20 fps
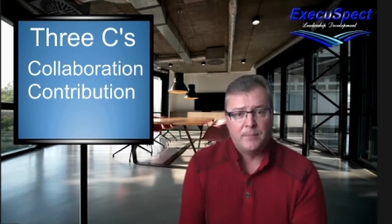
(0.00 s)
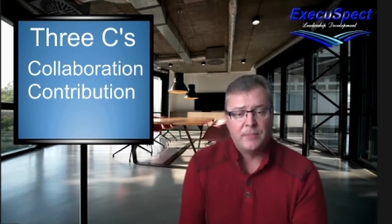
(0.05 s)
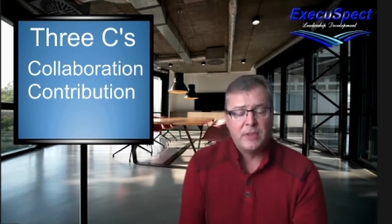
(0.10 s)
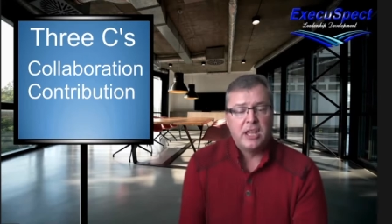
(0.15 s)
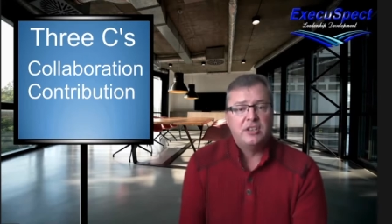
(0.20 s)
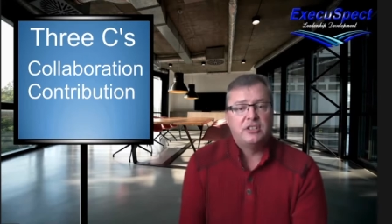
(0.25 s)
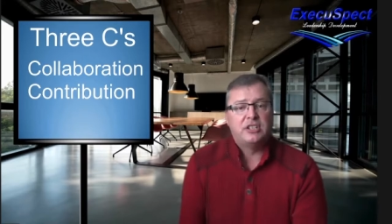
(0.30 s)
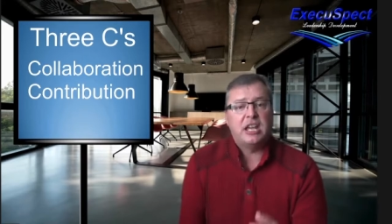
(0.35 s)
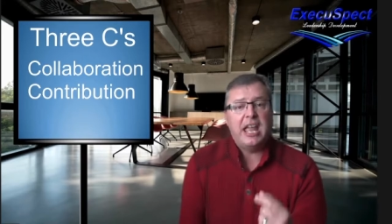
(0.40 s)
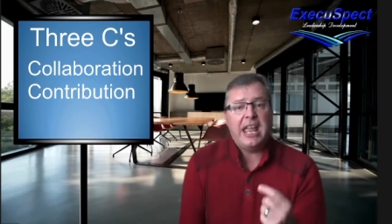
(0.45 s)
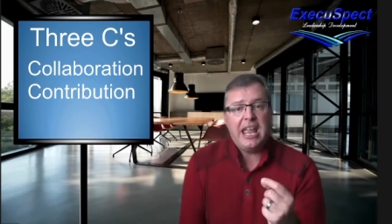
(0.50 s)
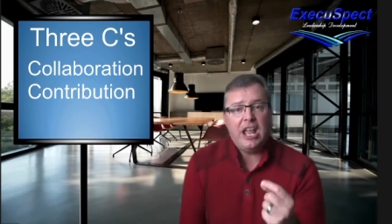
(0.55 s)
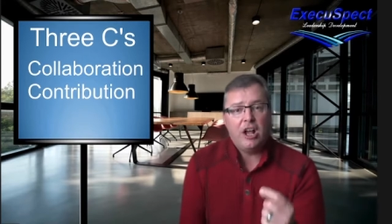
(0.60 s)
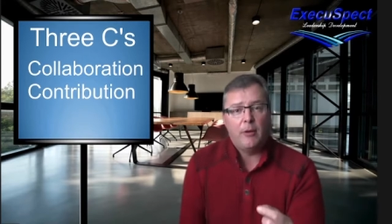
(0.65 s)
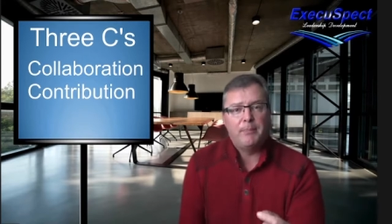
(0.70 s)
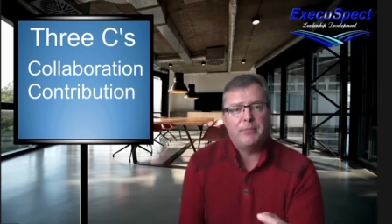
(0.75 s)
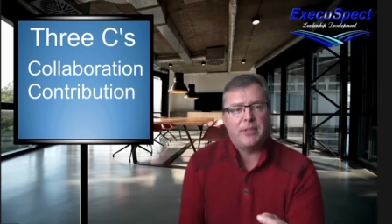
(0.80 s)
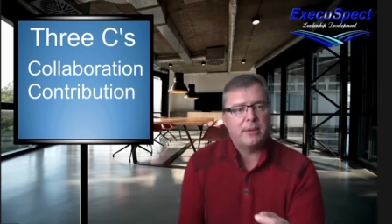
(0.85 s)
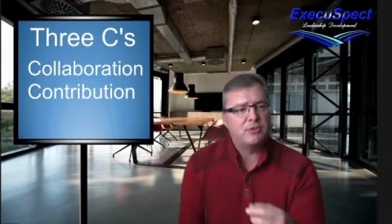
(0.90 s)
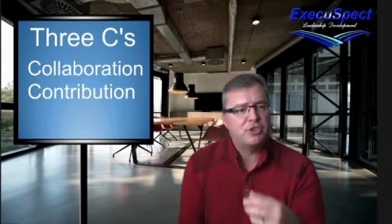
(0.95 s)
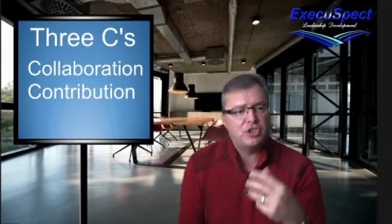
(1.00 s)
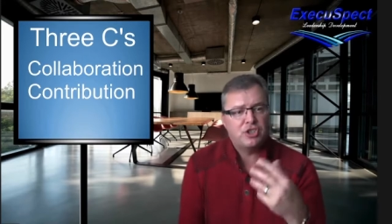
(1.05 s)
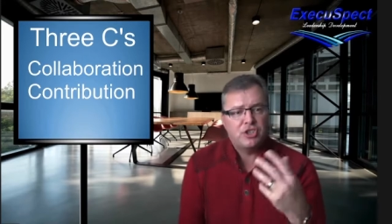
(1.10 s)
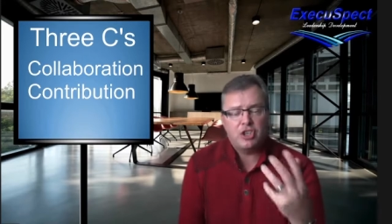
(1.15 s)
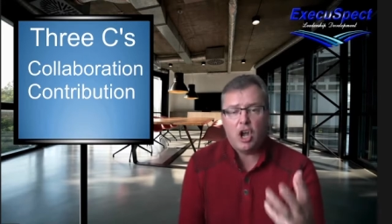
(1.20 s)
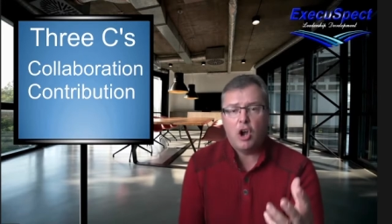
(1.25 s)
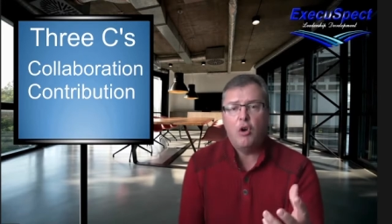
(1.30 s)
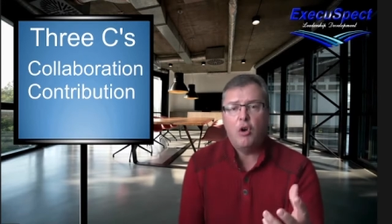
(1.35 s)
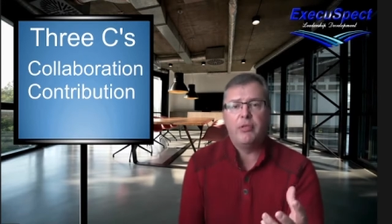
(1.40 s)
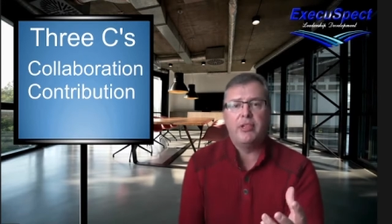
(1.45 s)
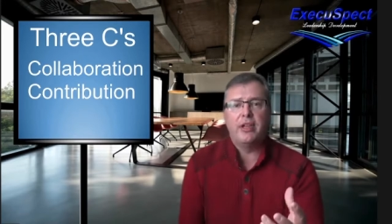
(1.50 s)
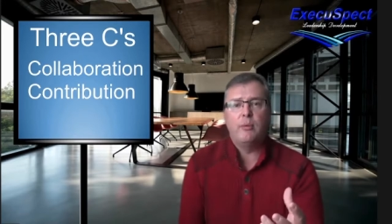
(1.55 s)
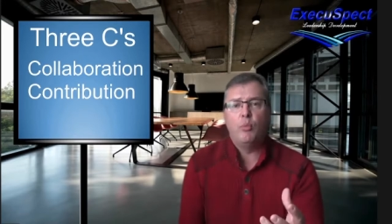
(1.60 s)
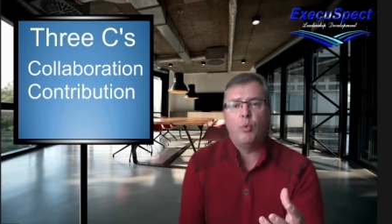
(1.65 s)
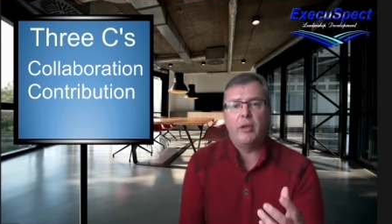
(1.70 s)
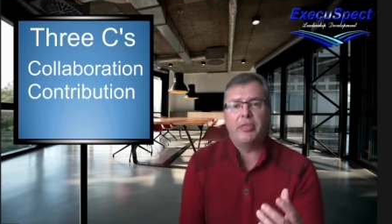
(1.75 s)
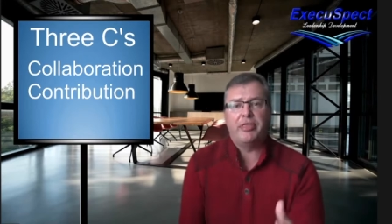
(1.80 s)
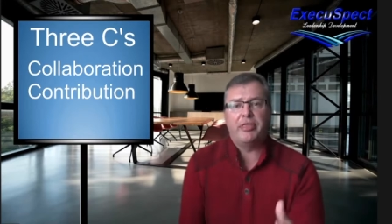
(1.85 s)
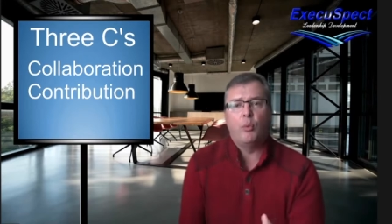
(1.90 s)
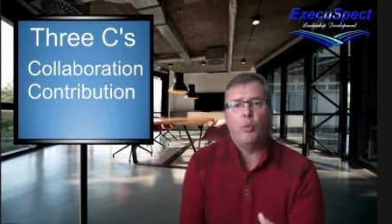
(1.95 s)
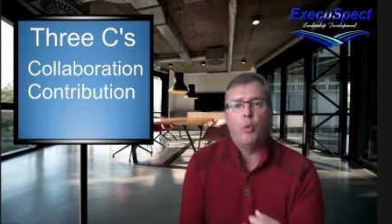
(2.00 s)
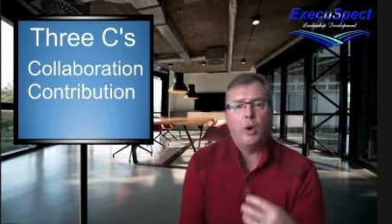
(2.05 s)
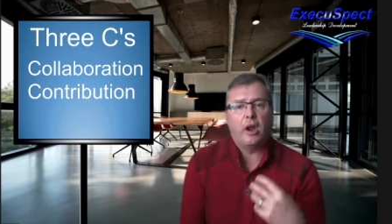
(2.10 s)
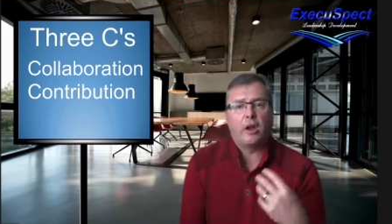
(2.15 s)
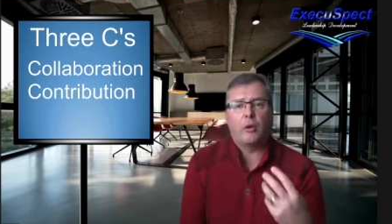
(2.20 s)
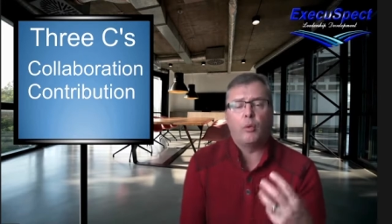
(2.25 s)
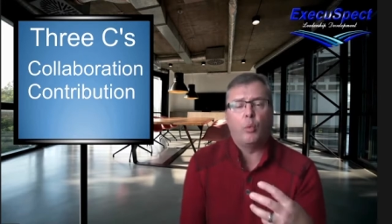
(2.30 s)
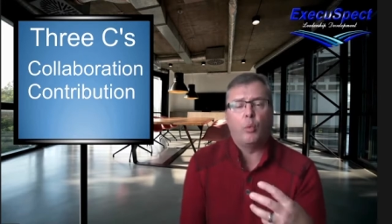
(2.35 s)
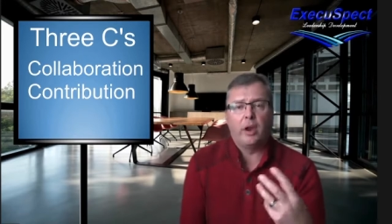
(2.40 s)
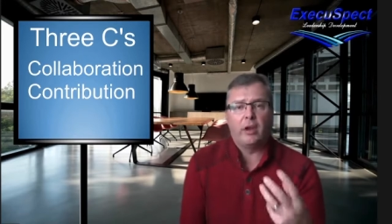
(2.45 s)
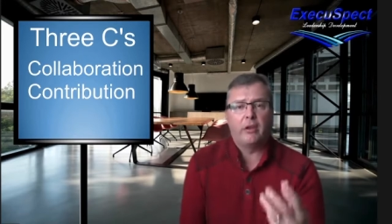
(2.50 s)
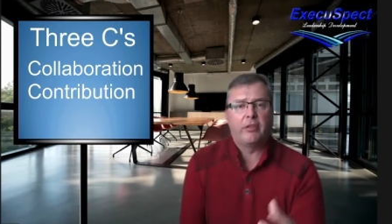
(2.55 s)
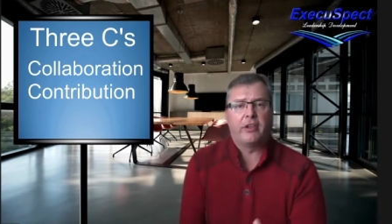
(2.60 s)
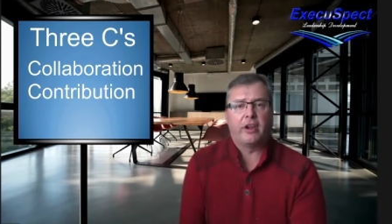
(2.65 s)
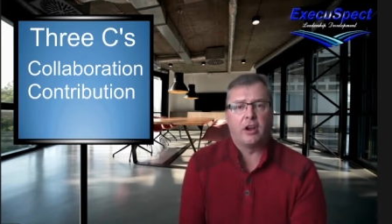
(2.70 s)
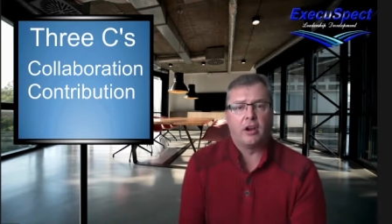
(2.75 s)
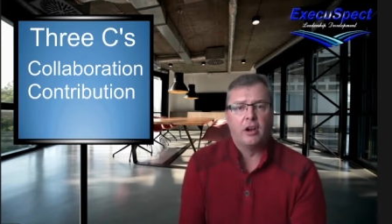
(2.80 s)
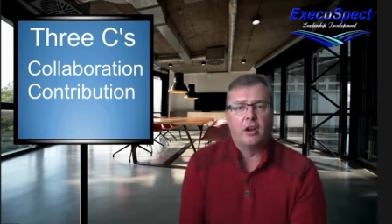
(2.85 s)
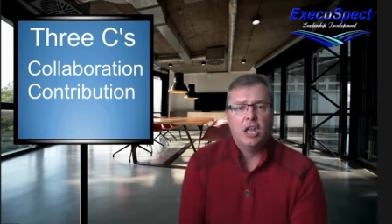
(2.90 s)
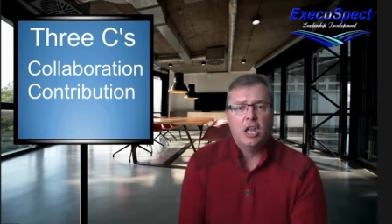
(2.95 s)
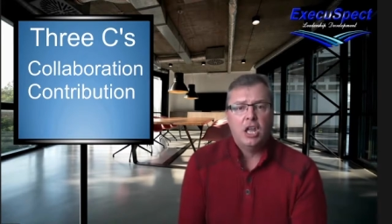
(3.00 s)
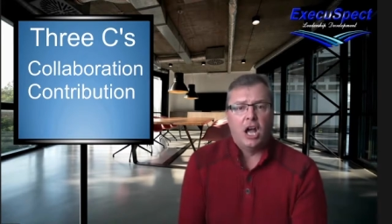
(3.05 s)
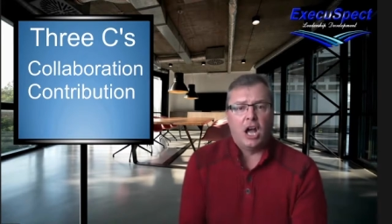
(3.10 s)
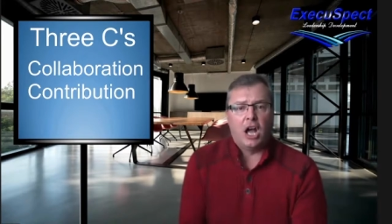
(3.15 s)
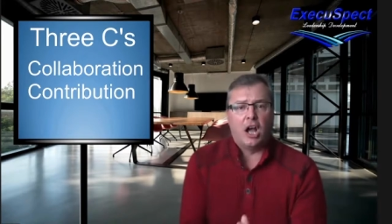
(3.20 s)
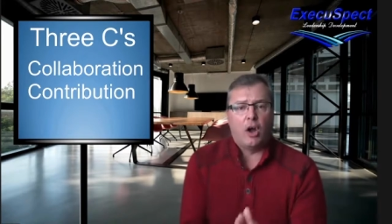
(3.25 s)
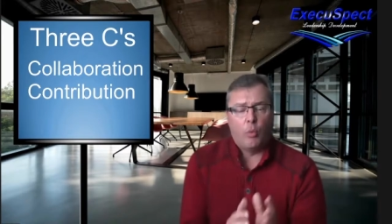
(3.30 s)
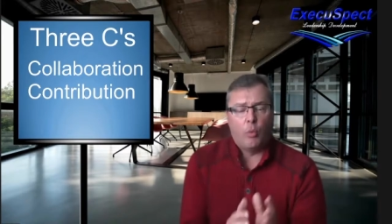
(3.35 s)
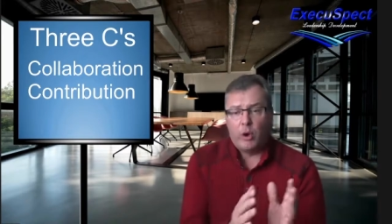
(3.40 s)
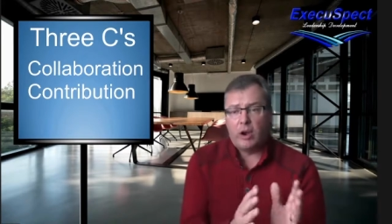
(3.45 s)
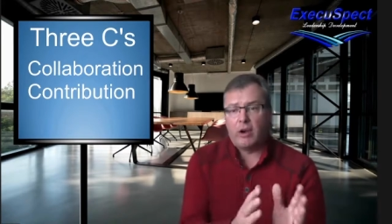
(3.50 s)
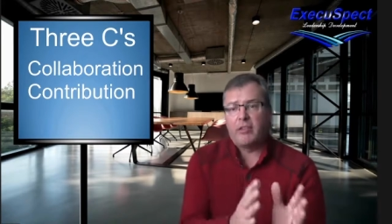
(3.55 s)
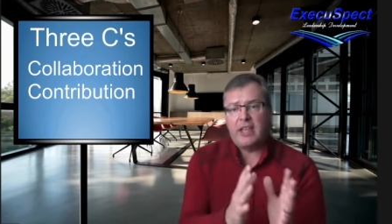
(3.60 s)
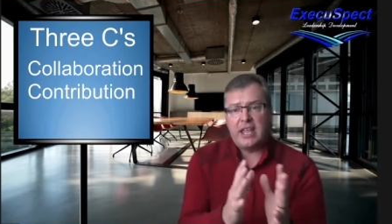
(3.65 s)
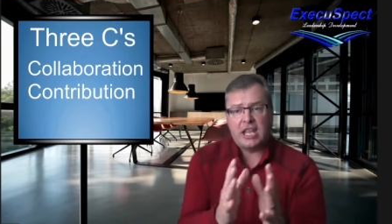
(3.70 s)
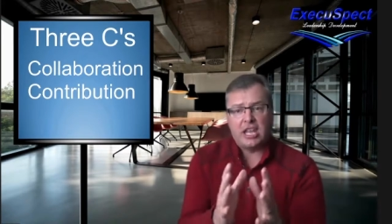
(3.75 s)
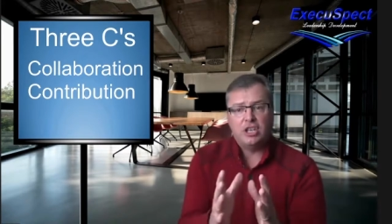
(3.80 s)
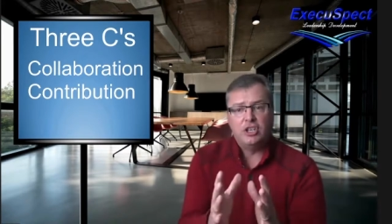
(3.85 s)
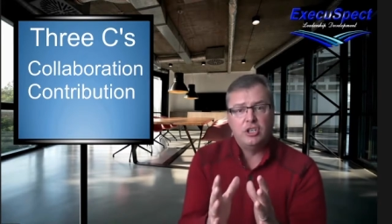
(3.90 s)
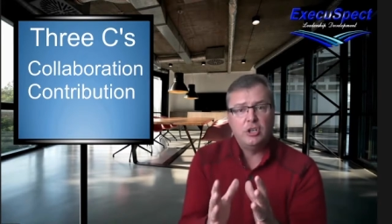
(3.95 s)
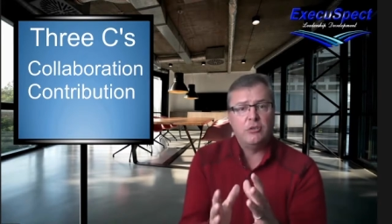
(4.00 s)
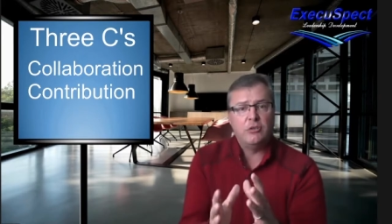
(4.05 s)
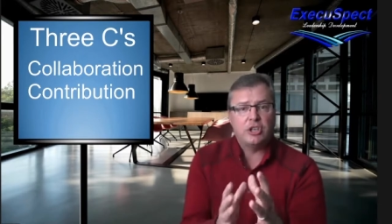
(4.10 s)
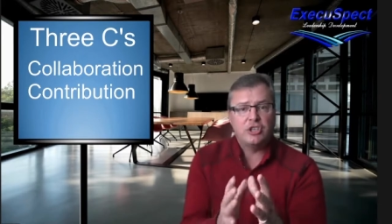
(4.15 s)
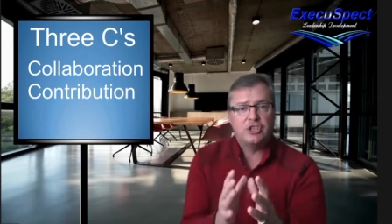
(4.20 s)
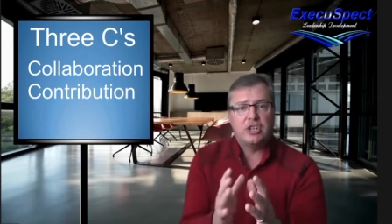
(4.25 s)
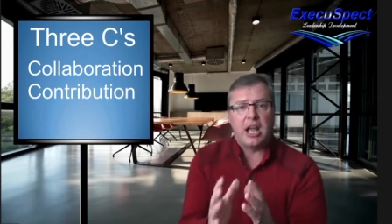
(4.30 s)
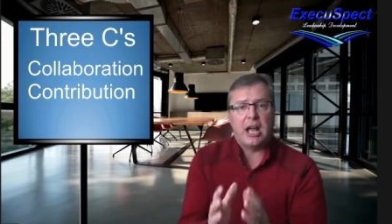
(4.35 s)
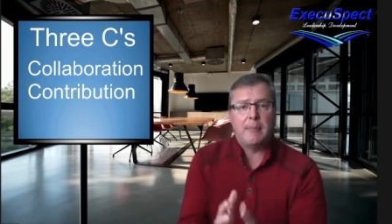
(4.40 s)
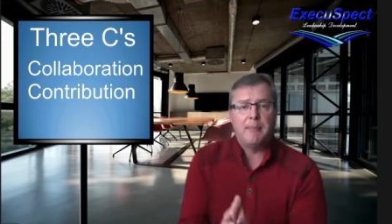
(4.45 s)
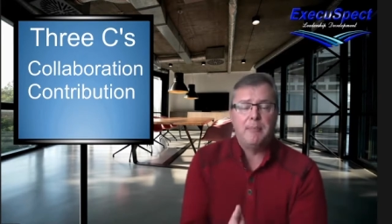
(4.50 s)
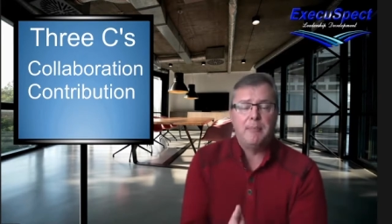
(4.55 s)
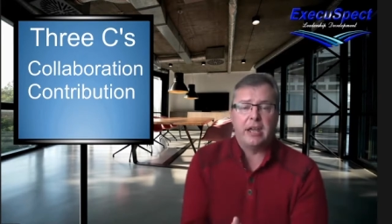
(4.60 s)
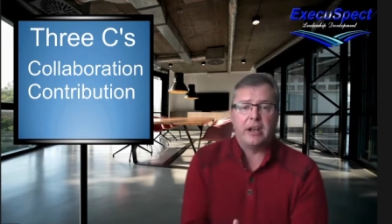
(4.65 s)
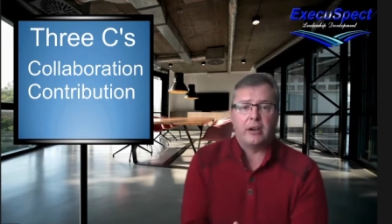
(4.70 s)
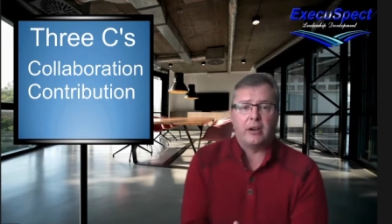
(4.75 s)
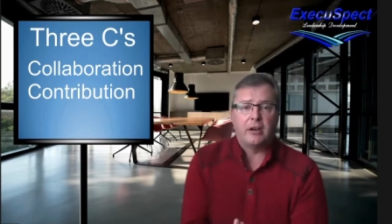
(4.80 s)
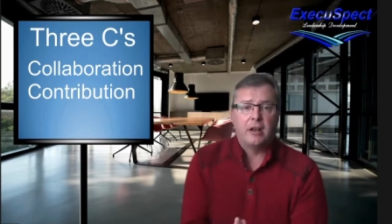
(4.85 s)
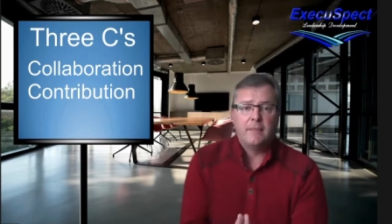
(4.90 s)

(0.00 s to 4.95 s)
to help them, show them what where where they're uh, where they can do the job better.